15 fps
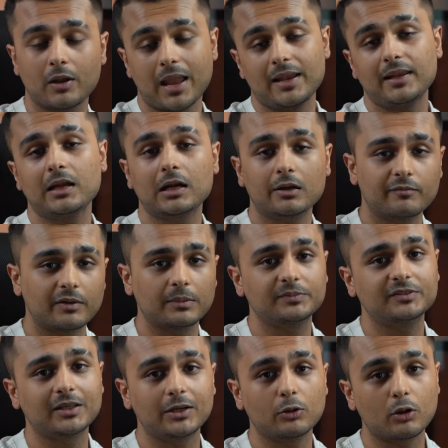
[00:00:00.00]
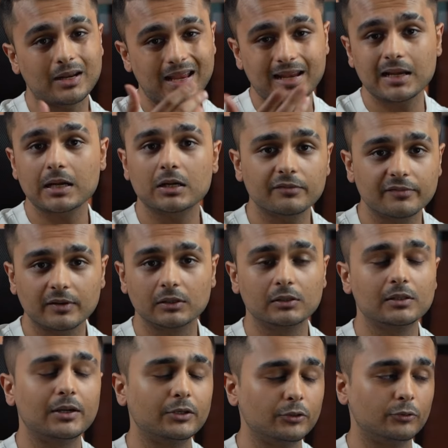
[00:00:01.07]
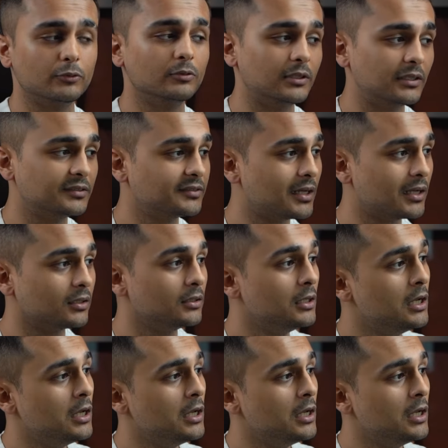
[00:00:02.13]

any kind of website or any kind of funnel that you truly desire.